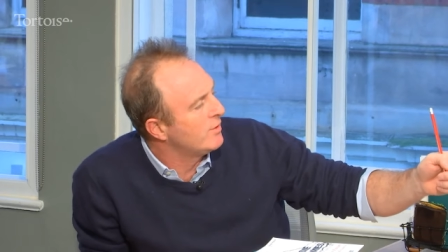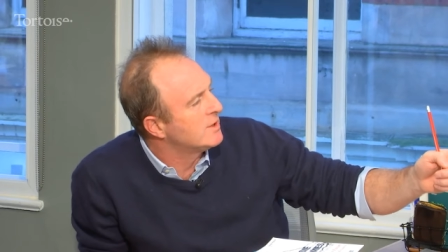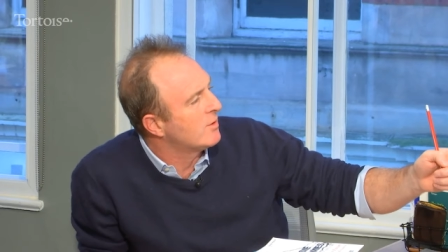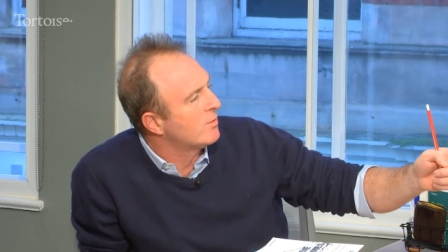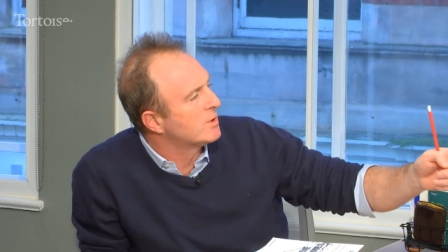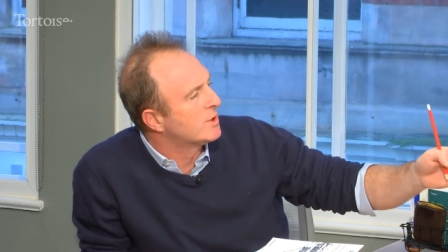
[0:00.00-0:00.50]
the
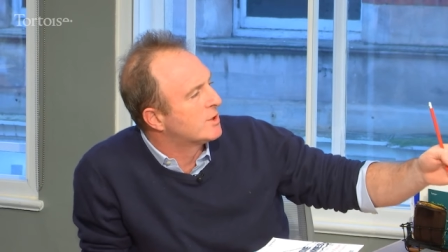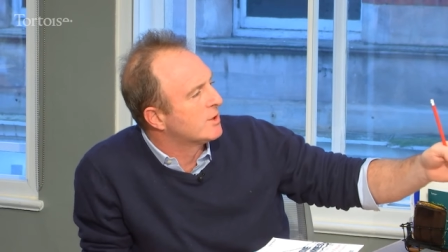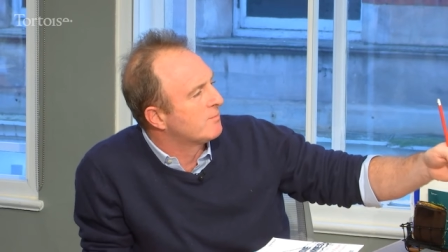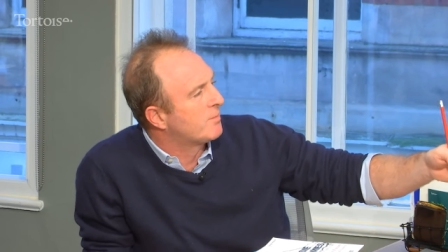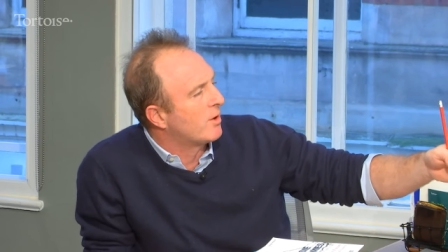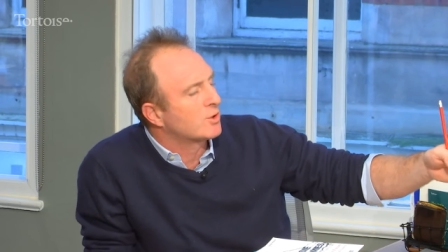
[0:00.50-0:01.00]
reason I wanted
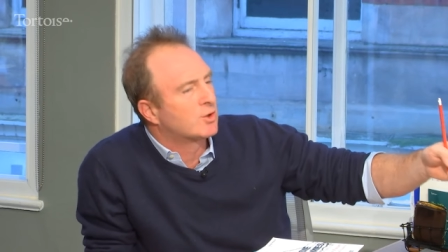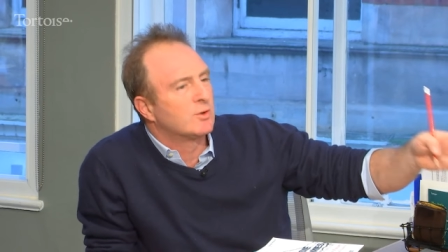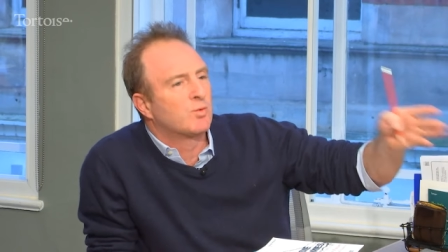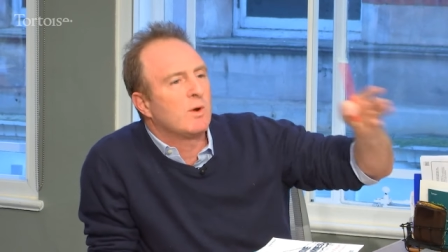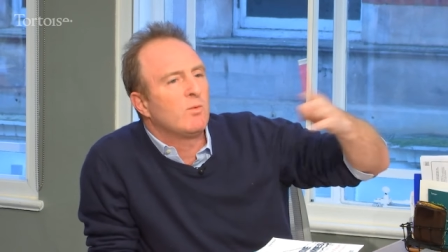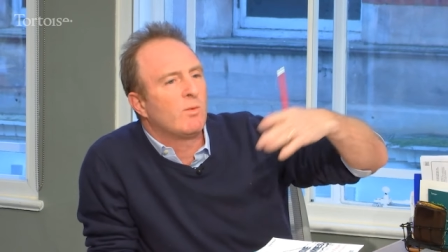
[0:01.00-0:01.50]
to ask you
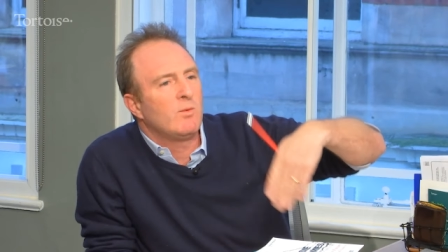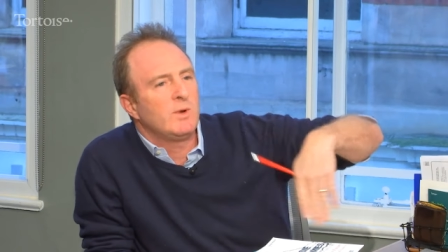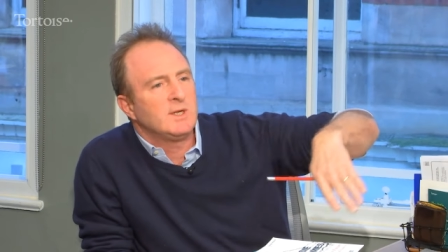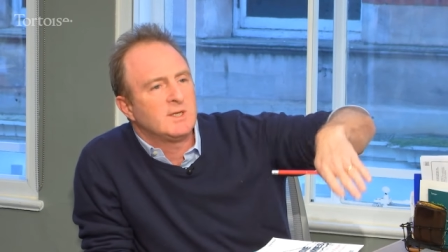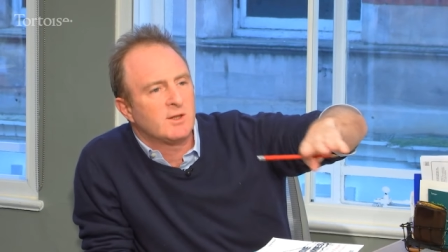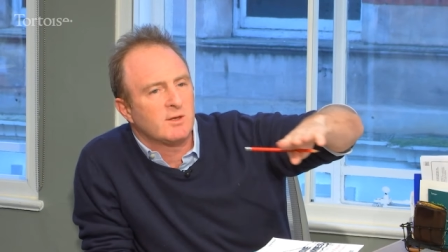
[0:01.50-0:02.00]
is when
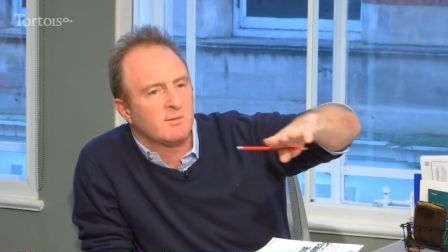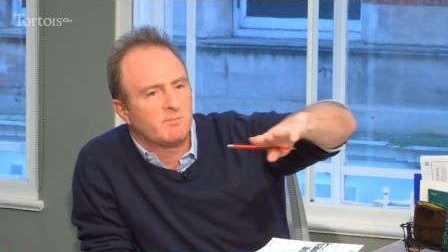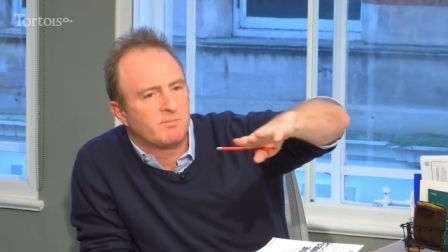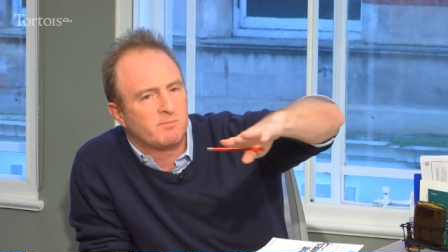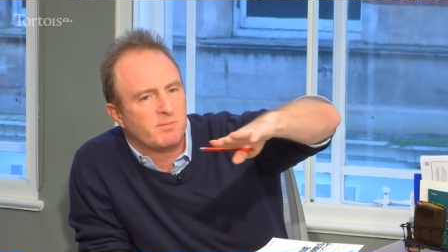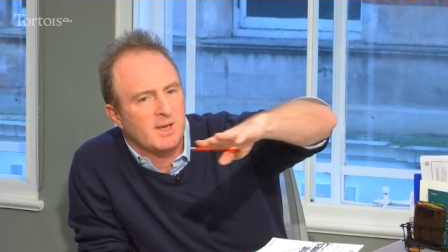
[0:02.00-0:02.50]
we did the
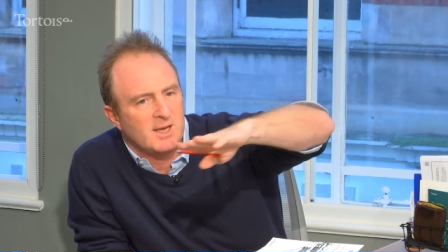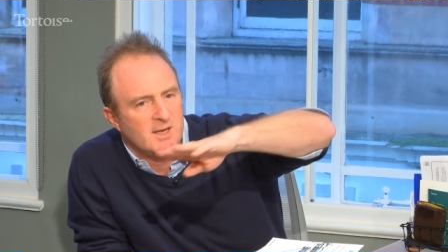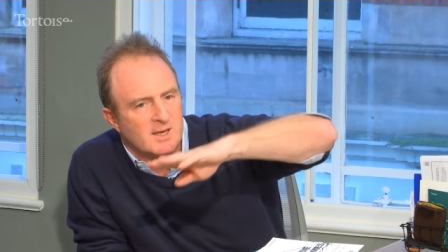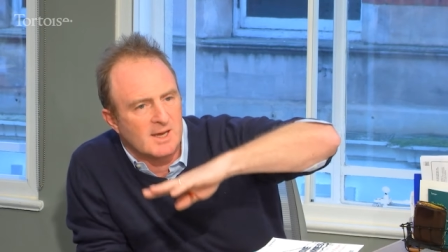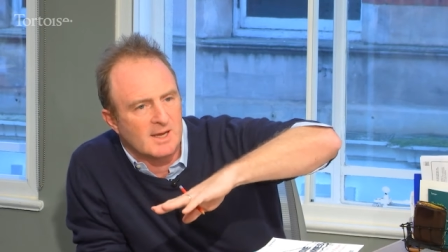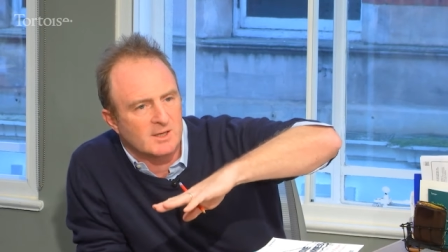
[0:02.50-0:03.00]

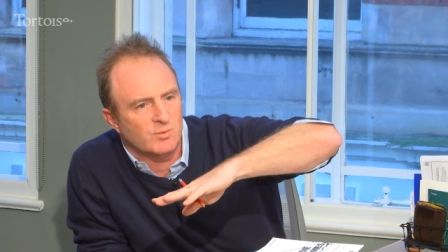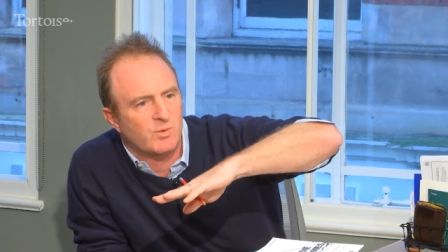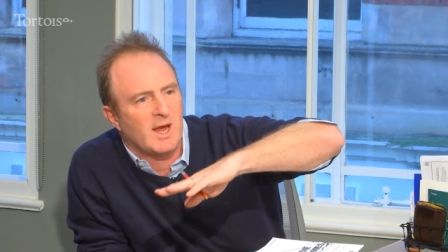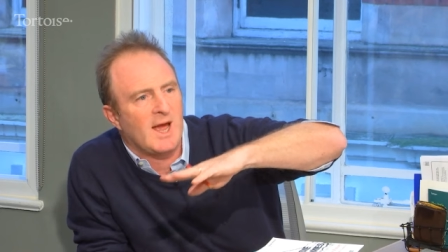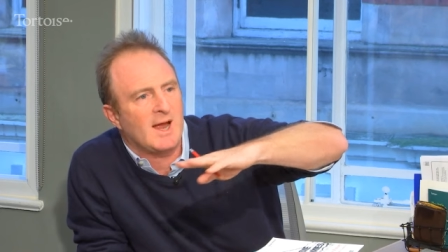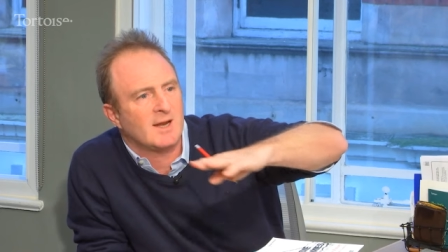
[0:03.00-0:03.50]
index,
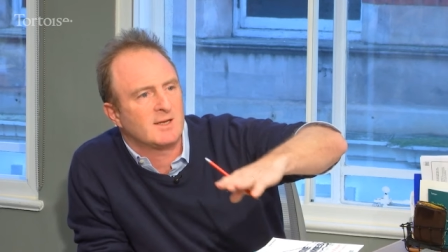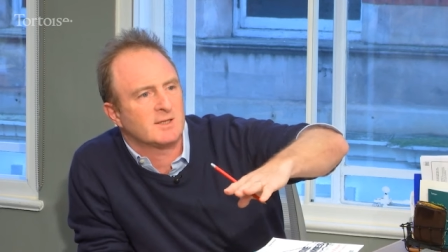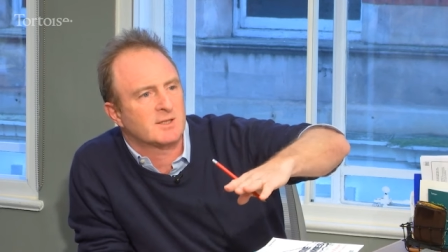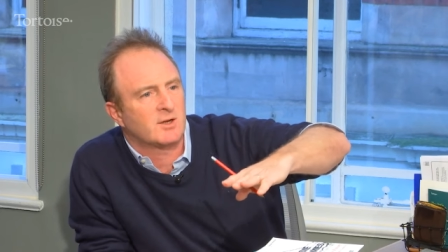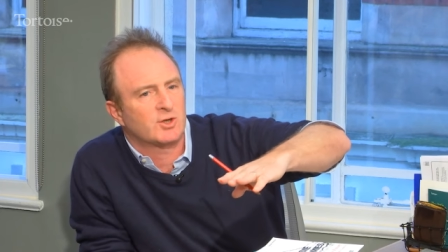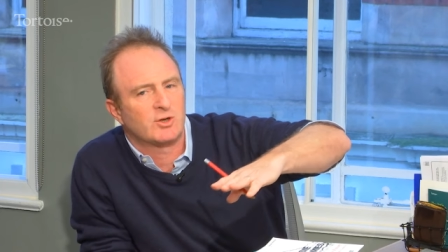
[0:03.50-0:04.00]
we had a
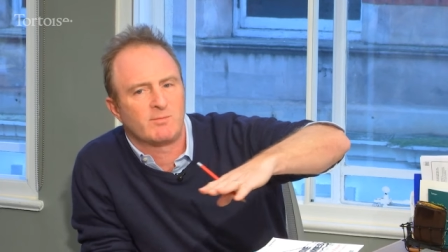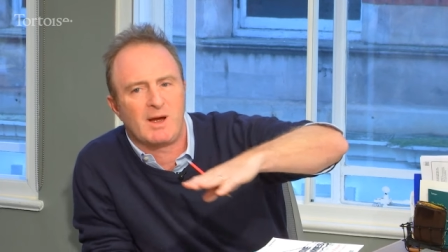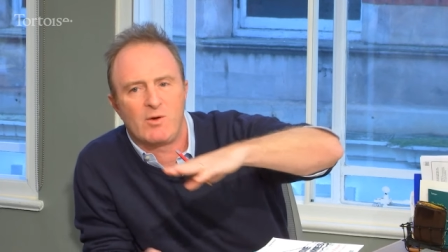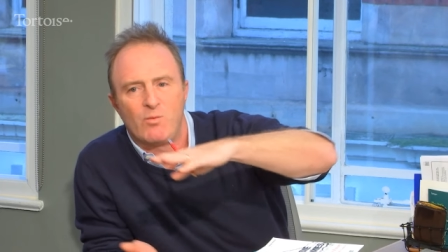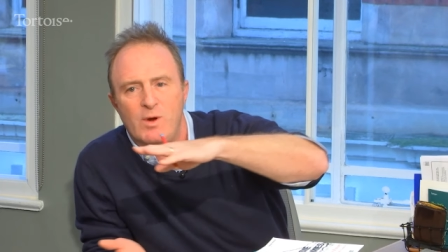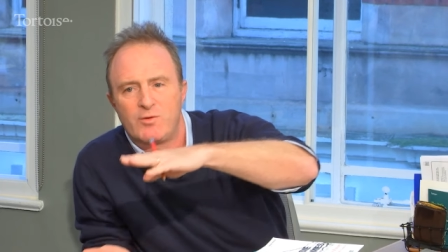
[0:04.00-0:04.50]
discussion
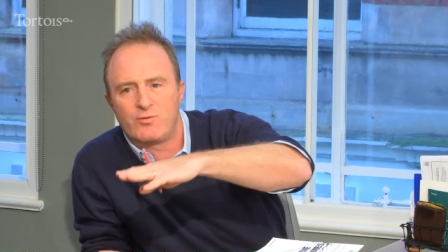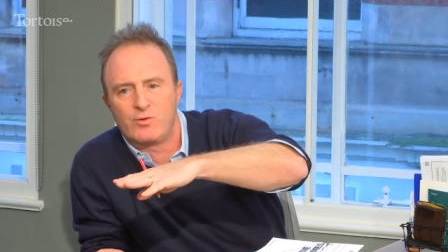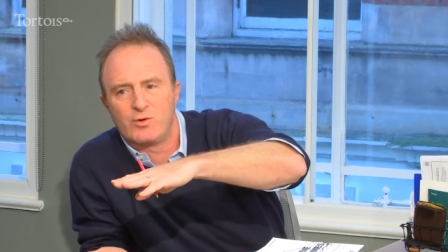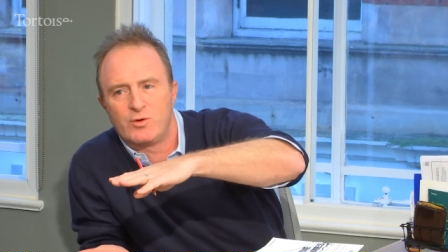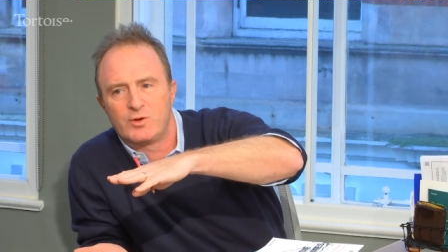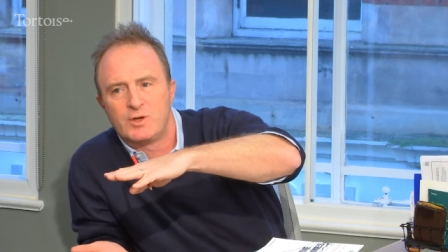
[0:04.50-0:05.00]
about whether or
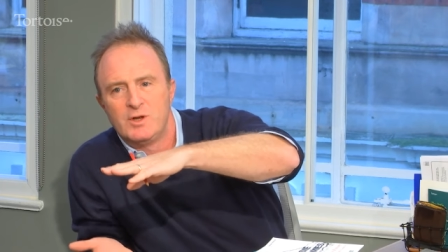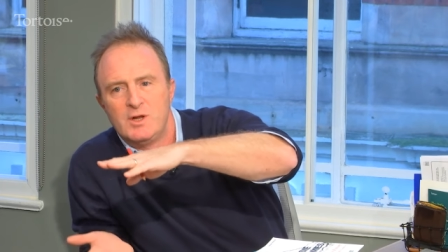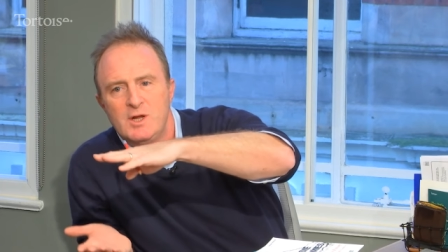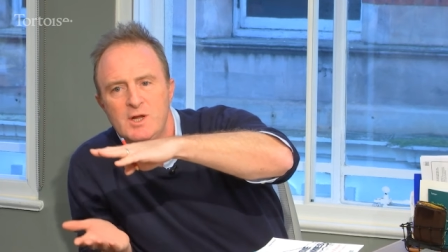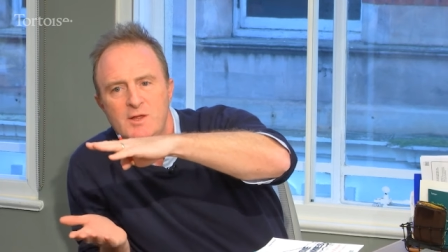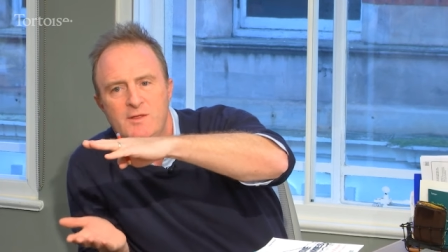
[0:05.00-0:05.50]
not
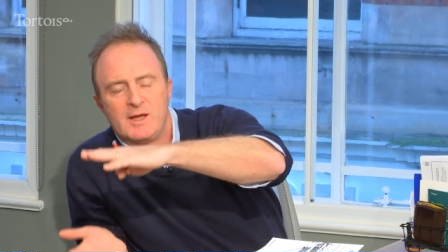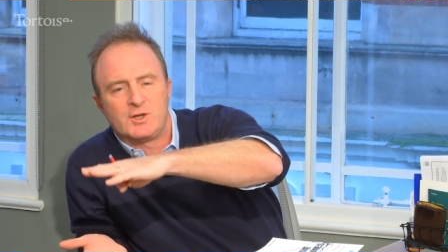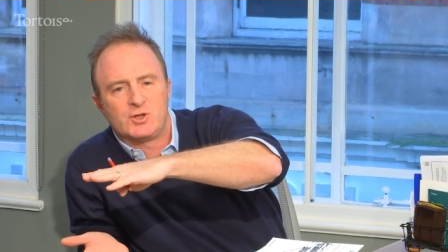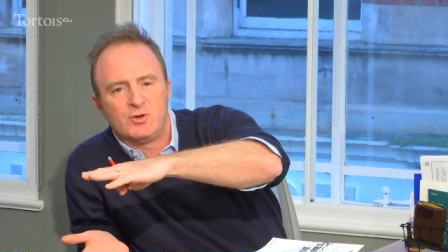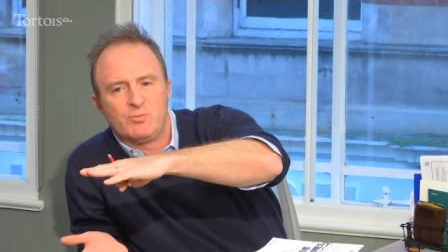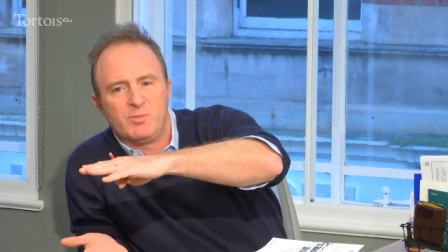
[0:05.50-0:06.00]
there
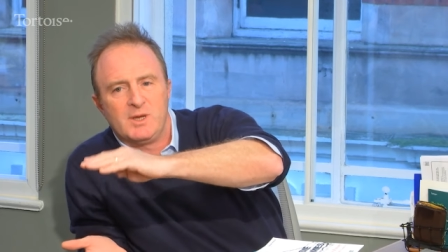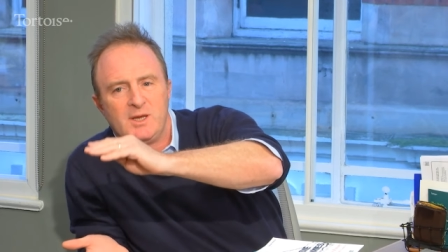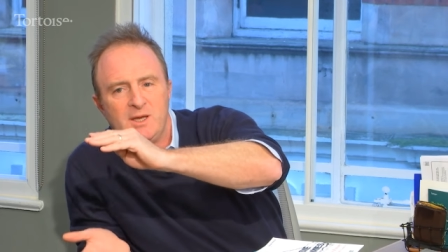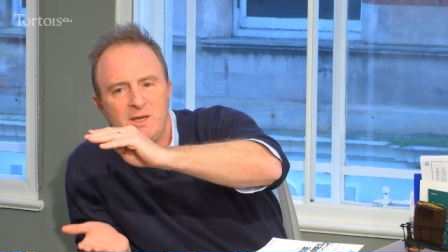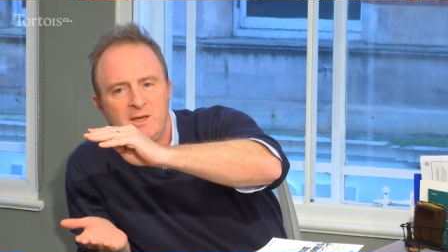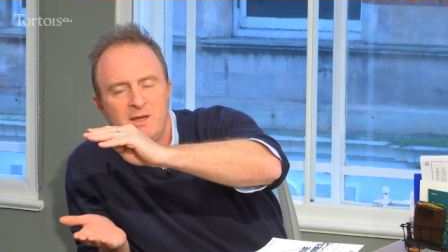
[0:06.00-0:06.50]
should
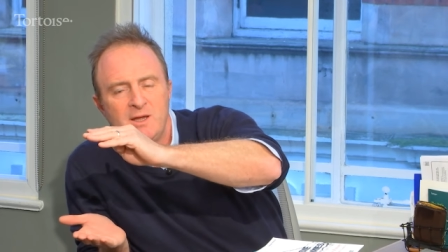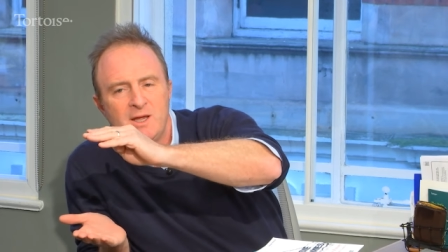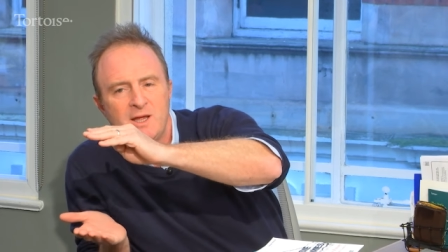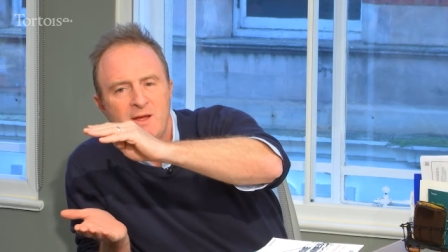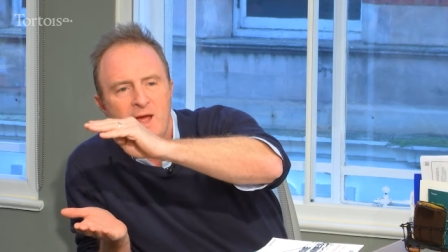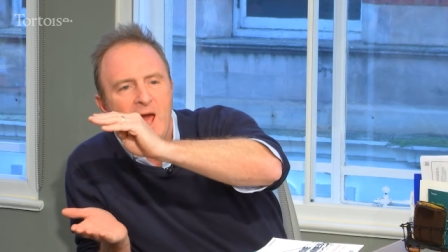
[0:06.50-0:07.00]
be
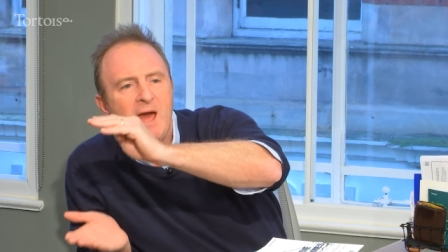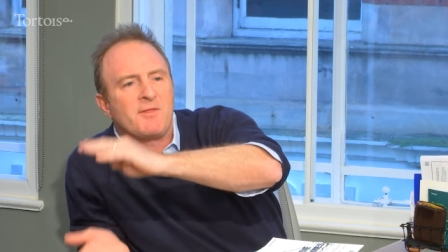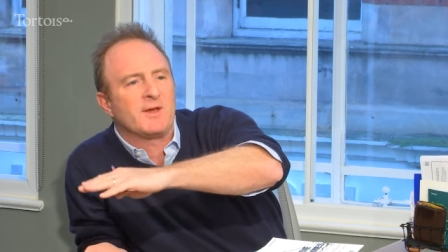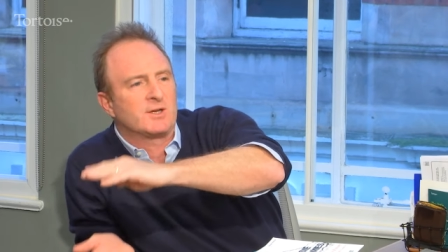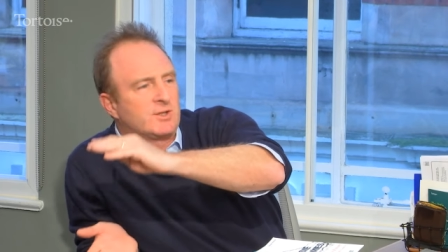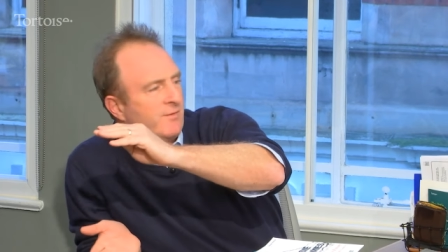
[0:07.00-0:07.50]

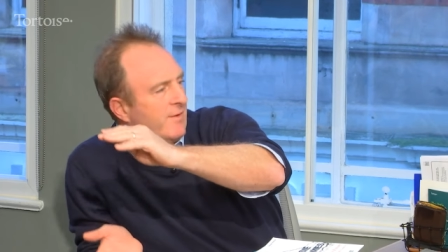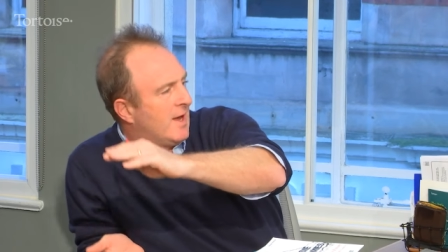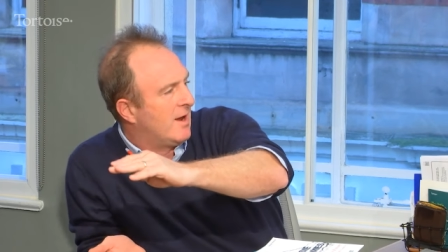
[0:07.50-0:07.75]
ethics of